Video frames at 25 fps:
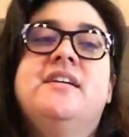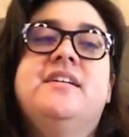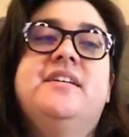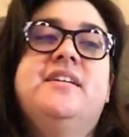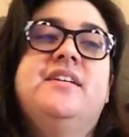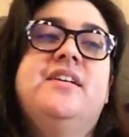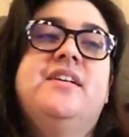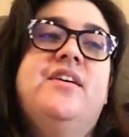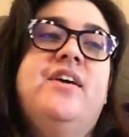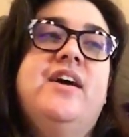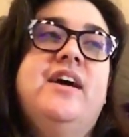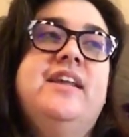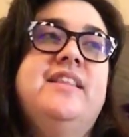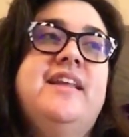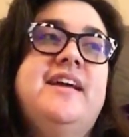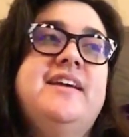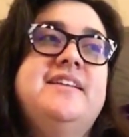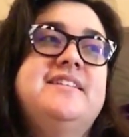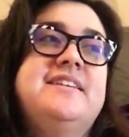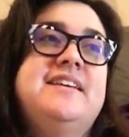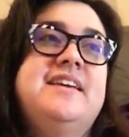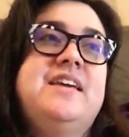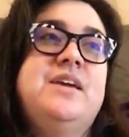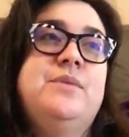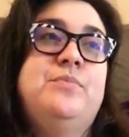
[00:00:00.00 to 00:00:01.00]
I'd like
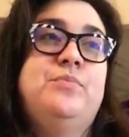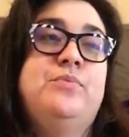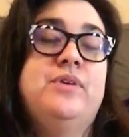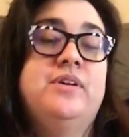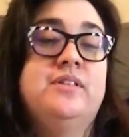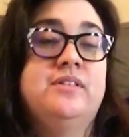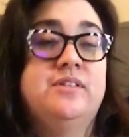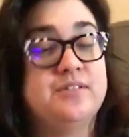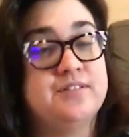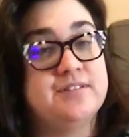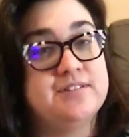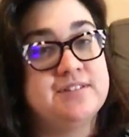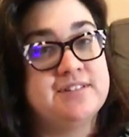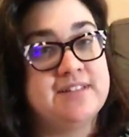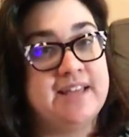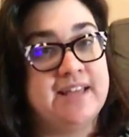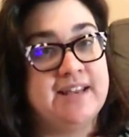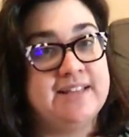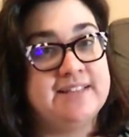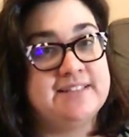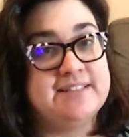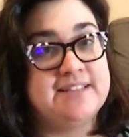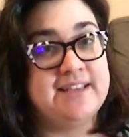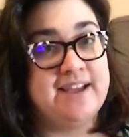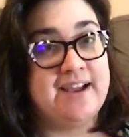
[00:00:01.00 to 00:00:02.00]
to keep what little
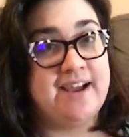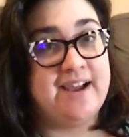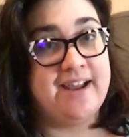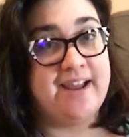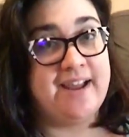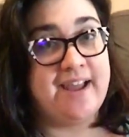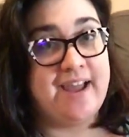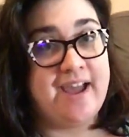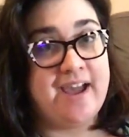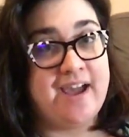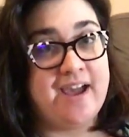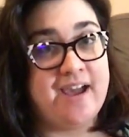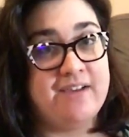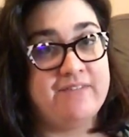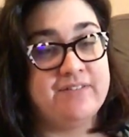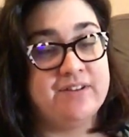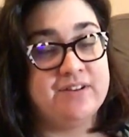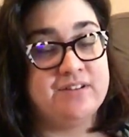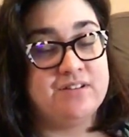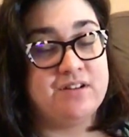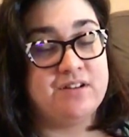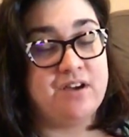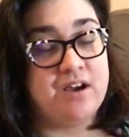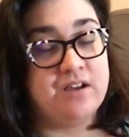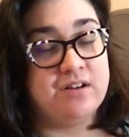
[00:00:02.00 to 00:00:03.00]
sanity I have
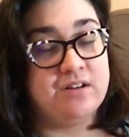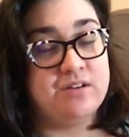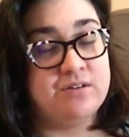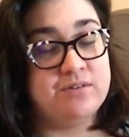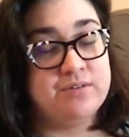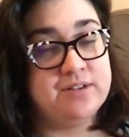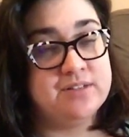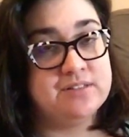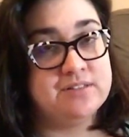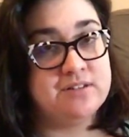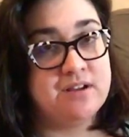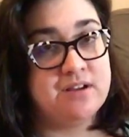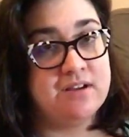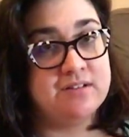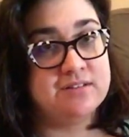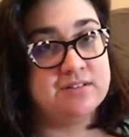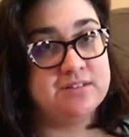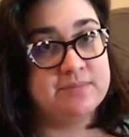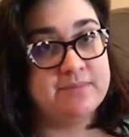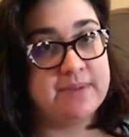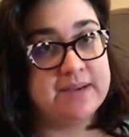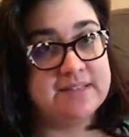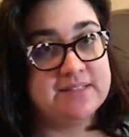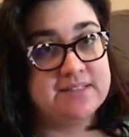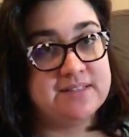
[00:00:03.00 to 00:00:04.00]
and not always talk
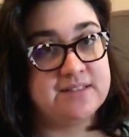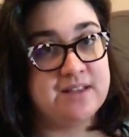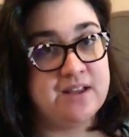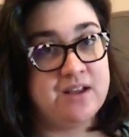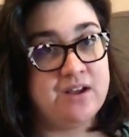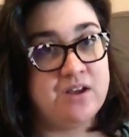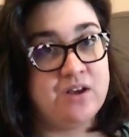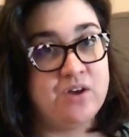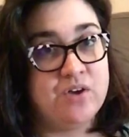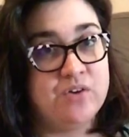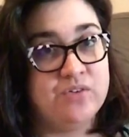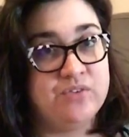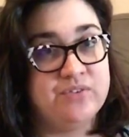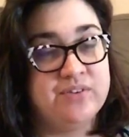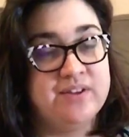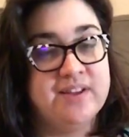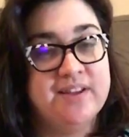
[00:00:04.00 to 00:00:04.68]
to myself.